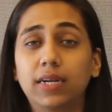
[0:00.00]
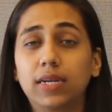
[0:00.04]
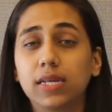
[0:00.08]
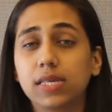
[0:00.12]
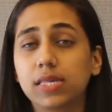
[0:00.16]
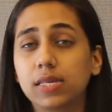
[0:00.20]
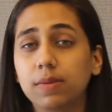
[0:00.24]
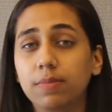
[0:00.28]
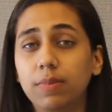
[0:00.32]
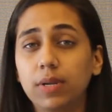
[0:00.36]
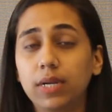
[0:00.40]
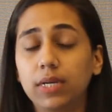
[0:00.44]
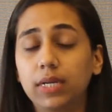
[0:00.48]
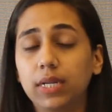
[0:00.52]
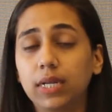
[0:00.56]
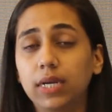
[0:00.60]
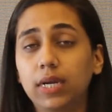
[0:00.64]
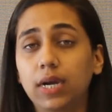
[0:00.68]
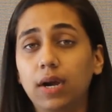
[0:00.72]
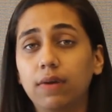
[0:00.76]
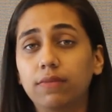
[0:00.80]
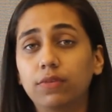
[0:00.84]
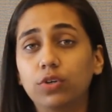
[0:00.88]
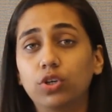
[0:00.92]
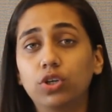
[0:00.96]
disability
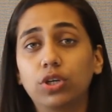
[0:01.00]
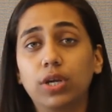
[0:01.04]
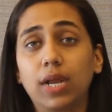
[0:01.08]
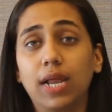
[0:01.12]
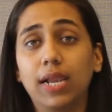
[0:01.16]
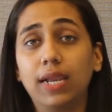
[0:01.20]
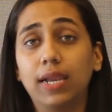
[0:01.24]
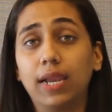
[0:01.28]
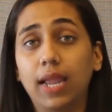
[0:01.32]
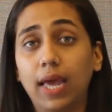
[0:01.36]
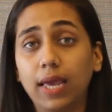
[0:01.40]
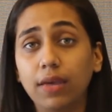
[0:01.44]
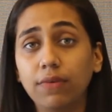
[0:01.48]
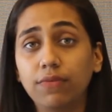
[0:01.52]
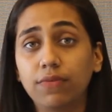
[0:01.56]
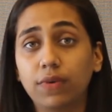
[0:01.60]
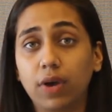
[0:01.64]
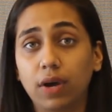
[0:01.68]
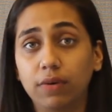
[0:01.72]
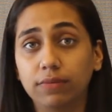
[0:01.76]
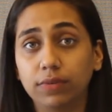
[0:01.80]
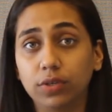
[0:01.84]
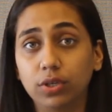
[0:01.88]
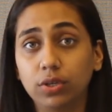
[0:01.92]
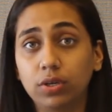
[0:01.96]
cover and life
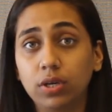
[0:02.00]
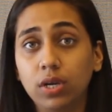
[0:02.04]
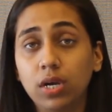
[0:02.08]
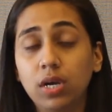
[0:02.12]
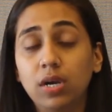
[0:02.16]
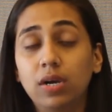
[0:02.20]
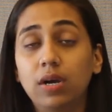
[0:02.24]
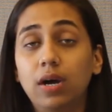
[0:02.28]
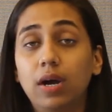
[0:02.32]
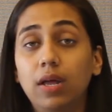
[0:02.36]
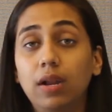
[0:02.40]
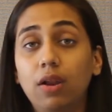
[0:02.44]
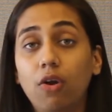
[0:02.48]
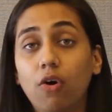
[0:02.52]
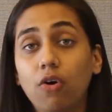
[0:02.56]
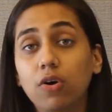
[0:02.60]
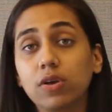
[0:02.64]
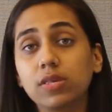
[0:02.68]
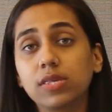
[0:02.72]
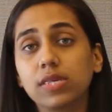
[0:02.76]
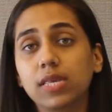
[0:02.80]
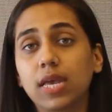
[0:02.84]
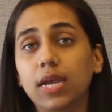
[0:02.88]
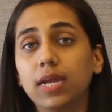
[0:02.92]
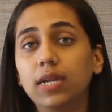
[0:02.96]
cover
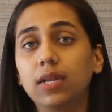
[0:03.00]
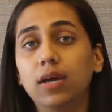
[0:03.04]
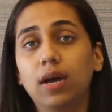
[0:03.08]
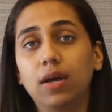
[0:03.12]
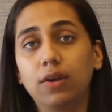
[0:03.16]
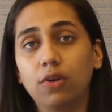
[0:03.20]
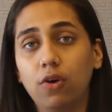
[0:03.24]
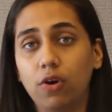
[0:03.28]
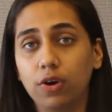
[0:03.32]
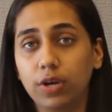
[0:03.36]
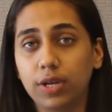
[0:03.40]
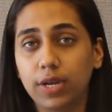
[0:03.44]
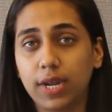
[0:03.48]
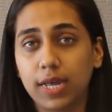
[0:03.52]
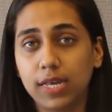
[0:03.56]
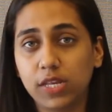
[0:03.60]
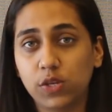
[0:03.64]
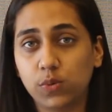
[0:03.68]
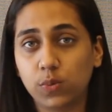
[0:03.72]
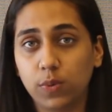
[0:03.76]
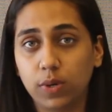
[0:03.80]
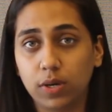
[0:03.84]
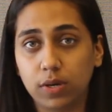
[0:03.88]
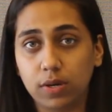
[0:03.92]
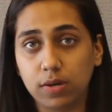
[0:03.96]
alongside
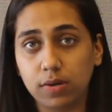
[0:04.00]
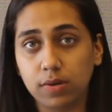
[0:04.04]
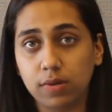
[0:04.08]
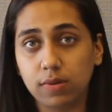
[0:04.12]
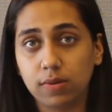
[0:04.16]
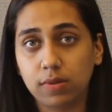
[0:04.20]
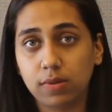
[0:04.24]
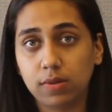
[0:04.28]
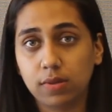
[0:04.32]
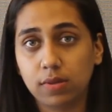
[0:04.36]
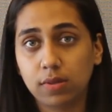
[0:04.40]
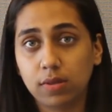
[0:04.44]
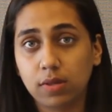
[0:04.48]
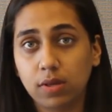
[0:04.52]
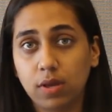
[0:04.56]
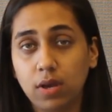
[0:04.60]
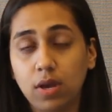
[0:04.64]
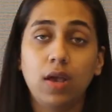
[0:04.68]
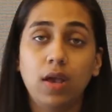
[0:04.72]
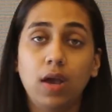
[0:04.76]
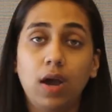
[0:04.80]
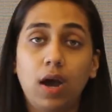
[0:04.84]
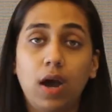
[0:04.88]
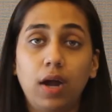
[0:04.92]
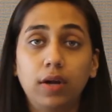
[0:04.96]
unorganized workers.
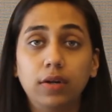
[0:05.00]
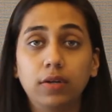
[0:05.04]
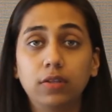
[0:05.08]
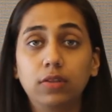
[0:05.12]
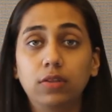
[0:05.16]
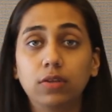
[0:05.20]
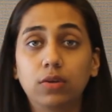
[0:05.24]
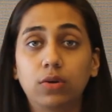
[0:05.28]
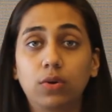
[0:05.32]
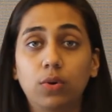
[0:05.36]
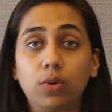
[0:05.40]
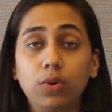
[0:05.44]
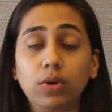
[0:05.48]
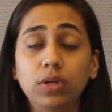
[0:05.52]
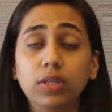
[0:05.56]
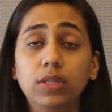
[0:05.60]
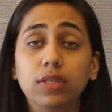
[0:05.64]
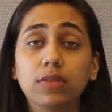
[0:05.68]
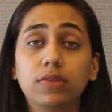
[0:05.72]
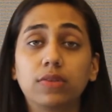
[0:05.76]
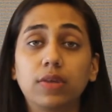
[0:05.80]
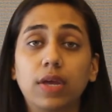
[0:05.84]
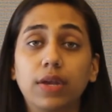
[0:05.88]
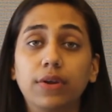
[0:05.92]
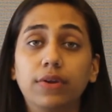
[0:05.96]
Under the code, the
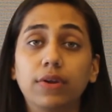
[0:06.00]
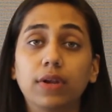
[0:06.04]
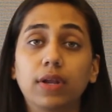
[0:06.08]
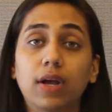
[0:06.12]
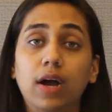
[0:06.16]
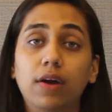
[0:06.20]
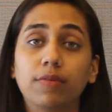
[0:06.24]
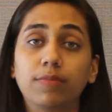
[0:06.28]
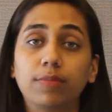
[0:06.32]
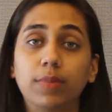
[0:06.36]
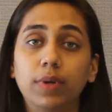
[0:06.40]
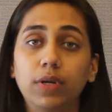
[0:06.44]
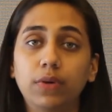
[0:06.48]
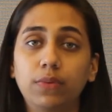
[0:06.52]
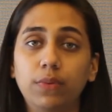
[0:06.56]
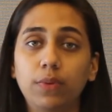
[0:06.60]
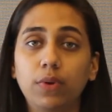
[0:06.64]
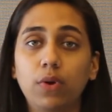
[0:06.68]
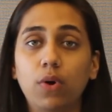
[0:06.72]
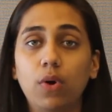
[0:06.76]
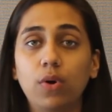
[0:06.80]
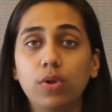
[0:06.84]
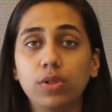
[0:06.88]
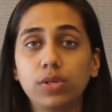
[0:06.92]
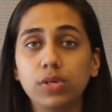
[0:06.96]
central government will
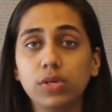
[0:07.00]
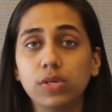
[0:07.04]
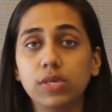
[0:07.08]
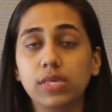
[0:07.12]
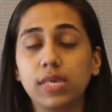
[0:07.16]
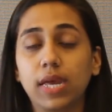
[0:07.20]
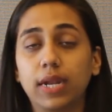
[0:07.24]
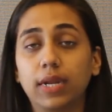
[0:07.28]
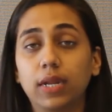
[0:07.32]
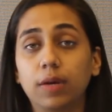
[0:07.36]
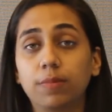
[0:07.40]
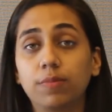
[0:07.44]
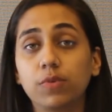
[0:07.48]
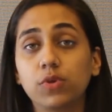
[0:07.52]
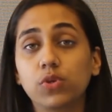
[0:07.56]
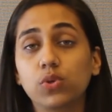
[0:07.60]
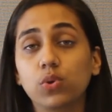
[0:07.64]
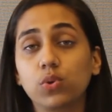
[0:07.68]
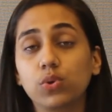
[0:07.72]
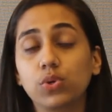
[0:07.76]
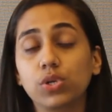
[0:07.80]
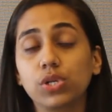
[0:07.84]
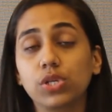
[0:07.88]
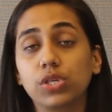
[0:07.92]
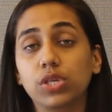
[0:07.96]
also set up a
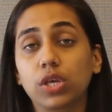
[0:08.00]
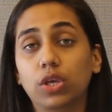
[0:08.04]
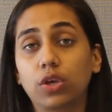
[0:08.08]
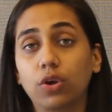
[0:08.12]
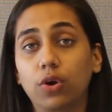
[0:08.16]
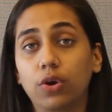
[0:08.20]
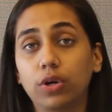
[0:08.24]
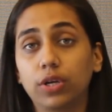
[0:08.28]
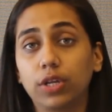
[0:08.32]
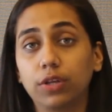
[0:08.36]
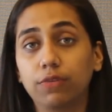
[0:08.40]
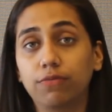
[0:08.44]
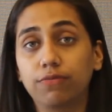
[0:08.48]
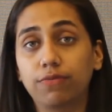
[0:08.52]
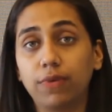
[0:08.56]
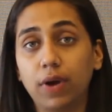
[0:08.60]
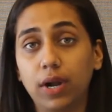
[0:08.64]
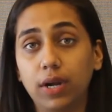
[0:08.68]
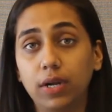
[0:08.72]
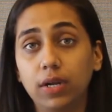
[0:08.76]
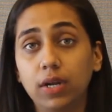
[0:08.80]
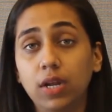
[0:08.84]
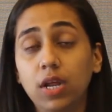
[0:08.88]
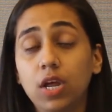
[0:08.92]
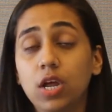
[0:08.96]
social security
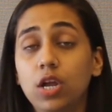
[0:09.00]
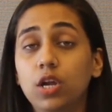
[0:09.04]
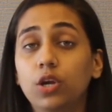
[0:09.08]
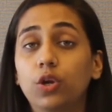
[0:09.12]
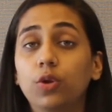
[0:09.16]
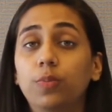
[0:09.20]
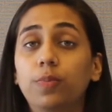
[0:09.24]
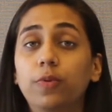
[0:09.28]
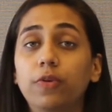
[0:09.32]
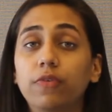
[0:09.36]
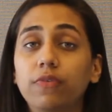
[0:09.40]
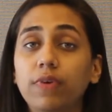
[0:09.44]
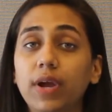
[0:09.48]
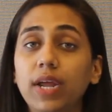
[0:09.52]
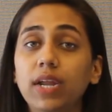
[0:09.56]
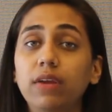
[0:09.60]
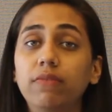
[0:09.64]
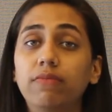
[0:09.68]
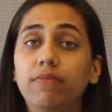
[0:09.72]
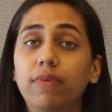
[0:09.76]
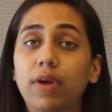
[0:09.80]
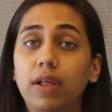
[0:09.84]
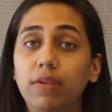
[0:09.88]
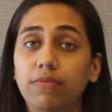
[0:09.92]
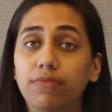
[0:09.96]
fund to
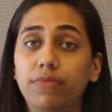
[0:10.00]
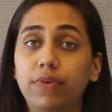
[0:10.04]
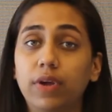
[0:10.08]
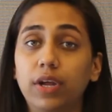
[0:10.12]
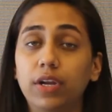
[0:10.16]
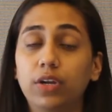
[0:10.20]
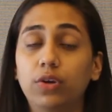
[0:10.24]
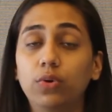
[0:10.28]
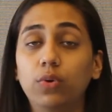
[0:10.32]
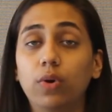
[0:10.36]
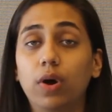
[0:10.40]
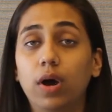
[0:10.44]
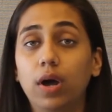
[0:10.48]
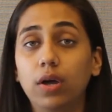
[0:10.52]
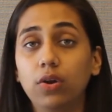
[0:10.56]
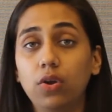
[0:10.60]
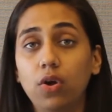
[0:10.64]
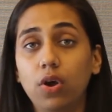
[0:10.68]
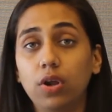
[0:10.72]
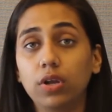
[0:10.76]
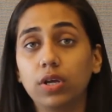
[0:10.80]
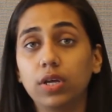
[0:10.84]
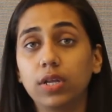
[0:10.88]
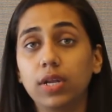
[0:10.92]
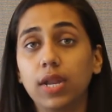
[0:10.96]
provide welfare to
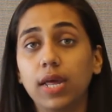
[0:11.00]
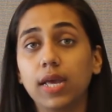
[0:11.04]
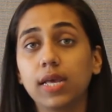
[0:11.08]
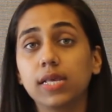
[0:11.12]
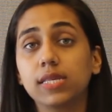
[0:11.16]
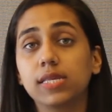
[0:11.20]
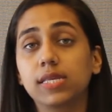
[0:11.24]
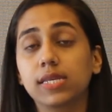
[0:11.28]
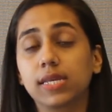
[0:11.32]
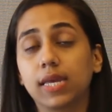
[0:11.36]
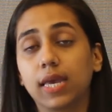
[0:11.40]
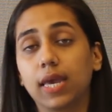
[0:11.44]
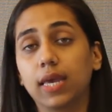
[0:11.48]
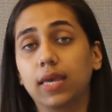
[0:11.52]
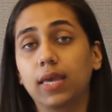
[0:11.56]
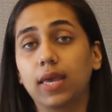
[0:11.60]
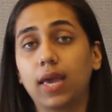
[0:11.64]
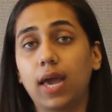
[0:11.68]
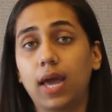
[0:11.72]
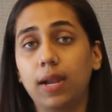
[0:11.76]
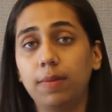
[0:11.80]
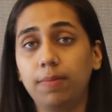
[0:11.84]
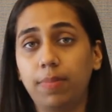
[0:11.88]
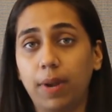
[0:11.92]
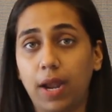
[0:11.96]
unorganized gig
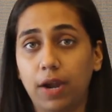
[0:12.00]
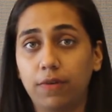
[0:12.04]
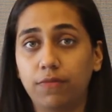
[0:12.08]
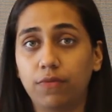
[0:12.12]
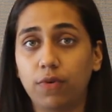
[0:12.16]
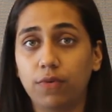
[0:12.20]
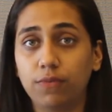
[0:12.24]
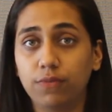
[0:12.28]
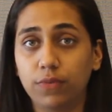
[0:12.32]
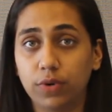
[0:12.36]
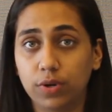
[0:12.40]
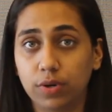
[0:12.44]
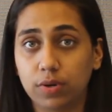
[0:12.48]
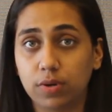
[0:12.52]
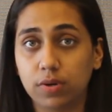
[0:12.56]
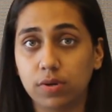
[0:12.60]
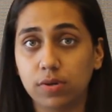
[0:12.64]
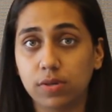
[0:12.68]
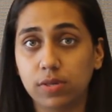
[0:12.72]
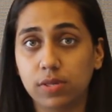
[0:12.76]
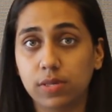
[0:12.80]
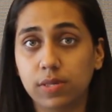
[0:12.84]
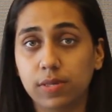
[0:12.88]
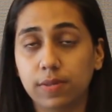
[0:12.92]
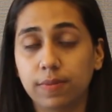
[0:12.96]
and platform
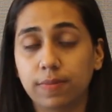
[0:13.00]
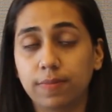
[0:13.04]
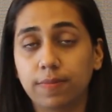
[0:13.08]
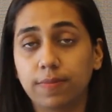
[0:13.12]
workers.